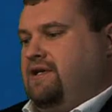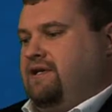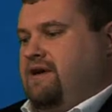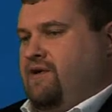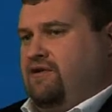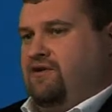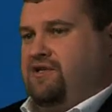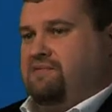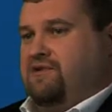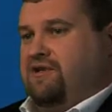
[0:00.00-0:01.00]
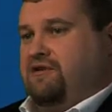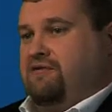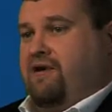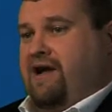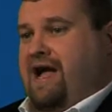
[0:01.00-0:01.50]
Now our customers are
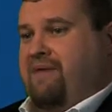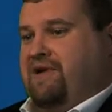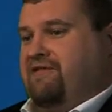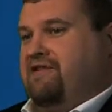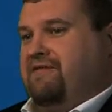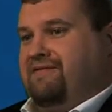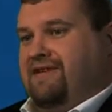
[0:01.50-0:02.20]
quite happy that